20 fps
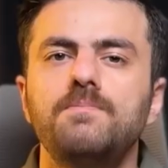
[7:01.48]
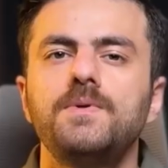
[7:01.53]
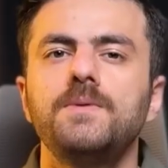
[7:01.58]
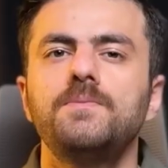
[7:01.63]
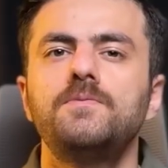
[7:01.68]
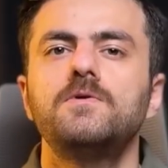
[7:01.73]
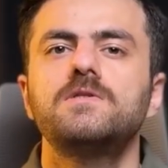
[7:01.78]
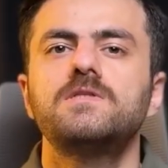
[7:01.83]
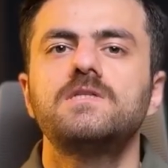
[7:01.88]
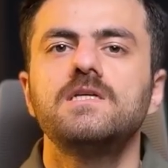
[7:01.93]

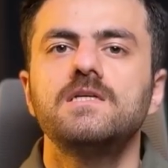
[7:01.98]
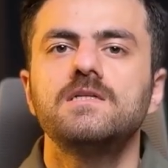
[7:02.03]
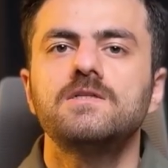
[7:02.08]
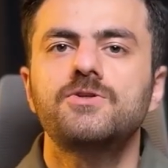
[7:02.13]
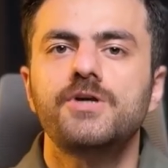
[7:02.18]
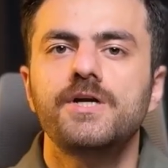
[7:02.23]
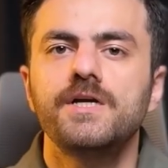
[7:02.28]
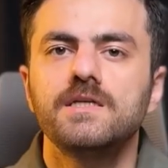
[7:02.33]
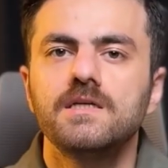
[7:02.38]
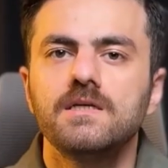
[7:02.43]
people think
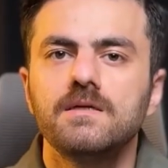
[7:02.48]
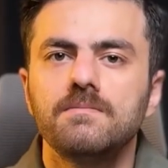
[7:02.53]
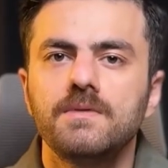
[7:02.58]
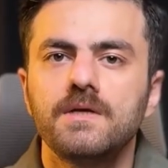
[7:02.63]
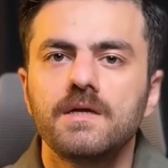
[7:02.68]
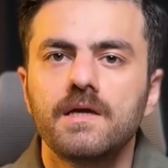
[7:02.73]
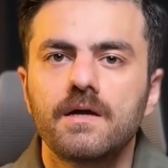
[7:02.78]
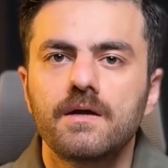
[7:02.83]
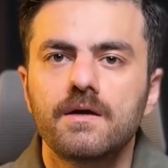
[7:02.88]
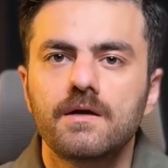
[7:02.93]
trading
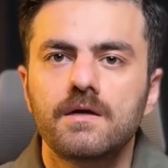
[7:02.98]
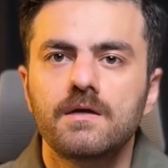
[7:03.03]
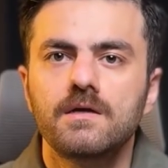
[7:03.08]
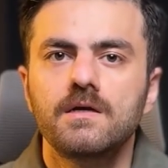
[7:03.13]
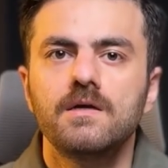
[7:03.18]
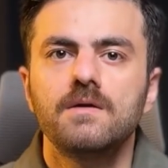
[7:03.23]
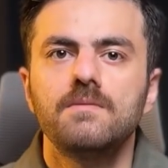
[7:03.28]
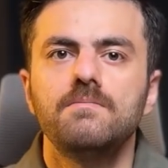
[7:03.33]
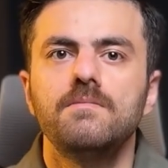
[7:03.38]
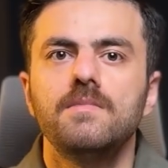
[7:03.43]
bigger
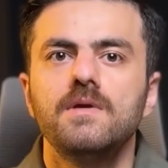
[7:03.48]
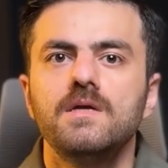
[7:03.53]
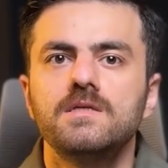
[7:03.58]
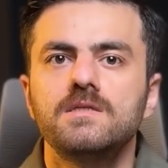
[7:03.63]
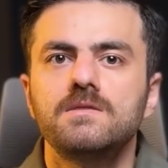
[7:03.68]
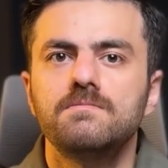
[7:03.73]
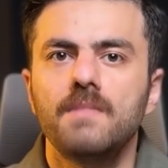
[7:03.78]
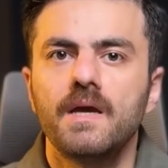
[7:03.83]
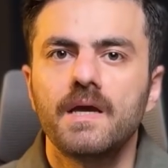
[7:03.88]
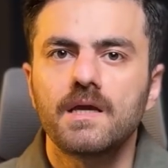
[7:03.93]

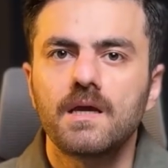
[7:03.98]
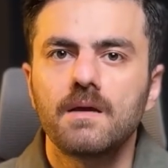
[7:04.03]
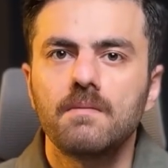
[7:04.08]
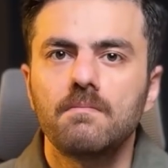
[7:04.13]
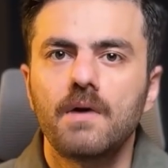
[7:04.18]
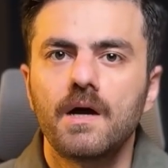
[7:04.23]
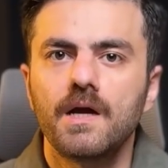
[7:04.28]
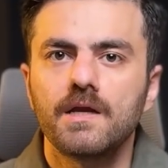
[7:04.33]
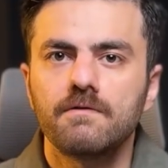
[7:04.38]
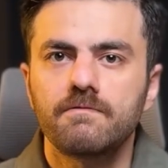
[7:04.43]
means making
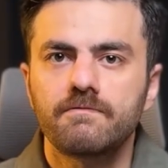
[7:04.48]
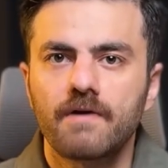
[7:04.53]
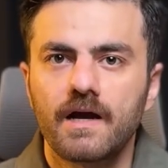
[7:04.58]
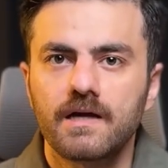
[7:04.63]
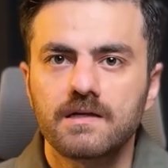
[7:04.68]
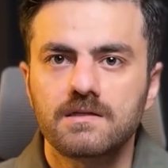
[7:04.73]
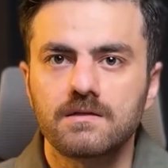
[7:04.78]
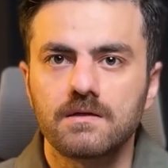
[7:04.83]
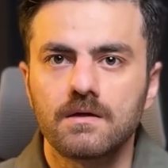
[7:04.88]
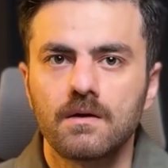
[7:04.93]
money
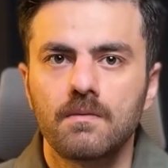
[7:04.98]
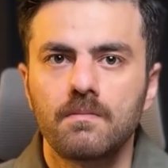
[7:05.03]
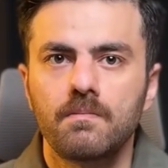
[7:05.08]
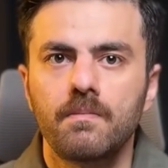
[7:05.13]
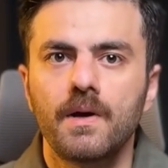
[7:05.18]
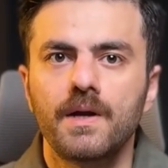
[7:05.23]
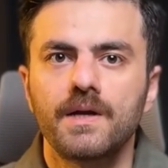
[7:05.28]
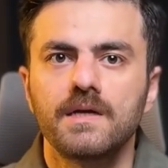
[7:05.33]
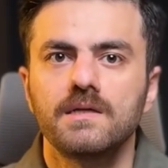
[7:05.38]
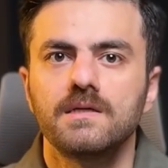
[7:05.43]
faster,
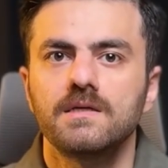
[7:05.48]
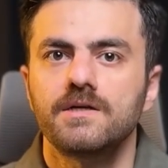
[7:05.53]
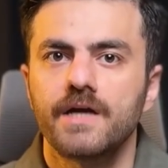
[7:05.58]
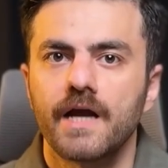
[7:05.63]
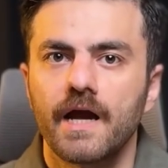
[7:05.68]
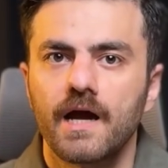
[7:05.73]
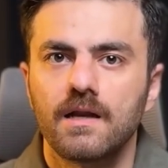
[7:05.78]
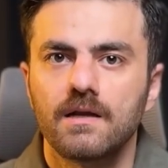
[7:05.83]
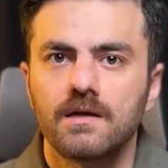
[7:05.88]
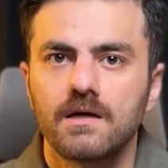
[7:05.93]
but in
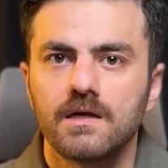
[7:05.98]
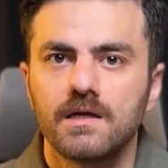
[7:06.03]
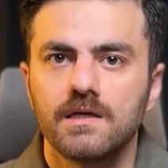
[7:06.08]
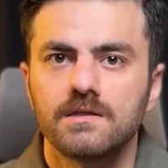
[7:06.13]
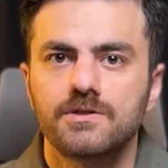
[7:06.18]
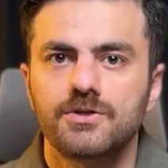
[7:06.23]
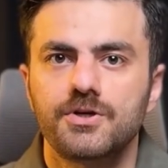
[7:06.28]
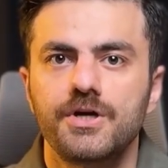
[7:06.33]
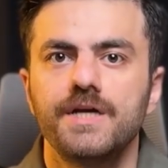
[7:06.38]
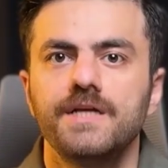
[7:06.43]
reality,
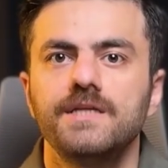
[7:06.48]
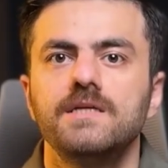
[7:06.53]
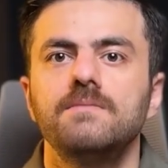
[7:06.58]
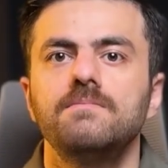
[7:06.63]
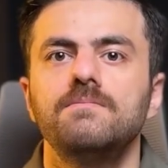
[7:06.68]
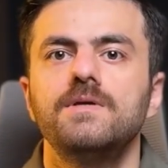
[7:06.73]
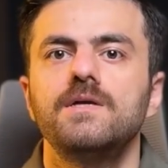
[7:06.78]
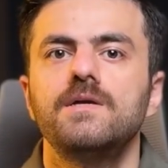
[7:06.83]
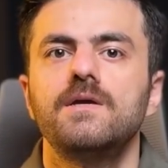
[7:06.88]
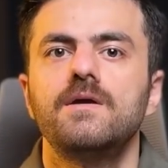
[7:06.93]

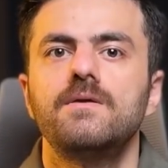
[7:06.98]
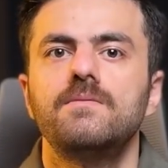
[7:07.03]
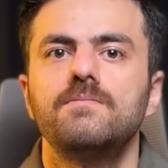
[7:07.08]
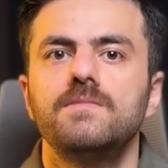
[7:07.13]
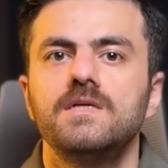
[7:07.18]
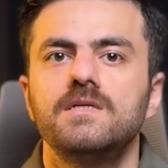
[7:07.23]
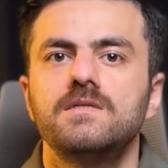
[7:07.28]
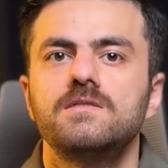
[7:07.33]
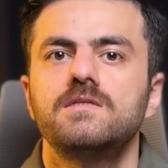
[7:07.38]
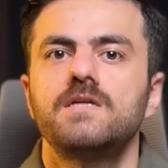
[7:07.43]
trading bigger
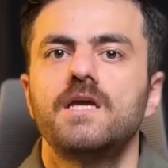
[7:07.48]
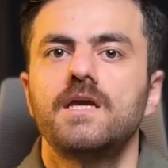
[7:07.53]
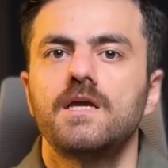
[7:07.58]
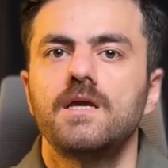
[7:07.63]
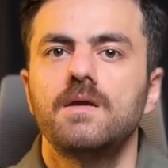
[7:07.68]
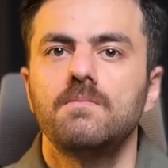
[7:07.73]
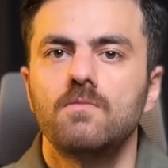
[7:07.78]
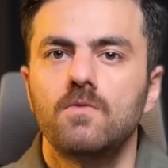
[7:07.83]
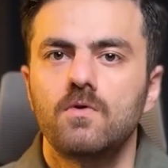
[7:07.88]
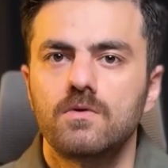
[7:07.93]
means
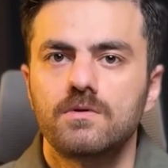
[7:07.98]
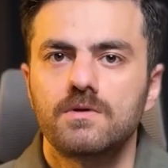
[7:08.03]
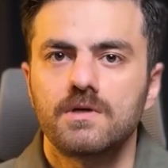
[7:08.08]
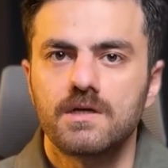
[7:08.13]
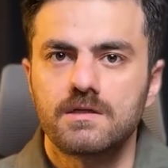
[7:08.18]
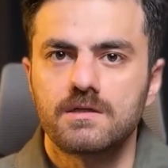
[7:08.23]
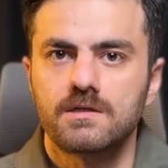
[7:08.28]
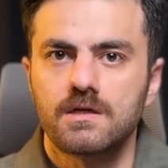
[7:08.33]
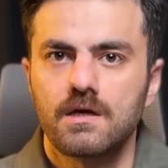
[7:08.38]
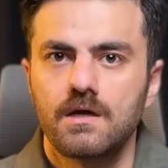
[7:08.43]
taking more
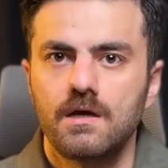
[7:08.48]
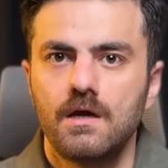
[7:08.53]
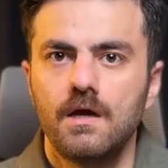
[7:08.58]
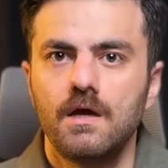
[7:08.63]
risk.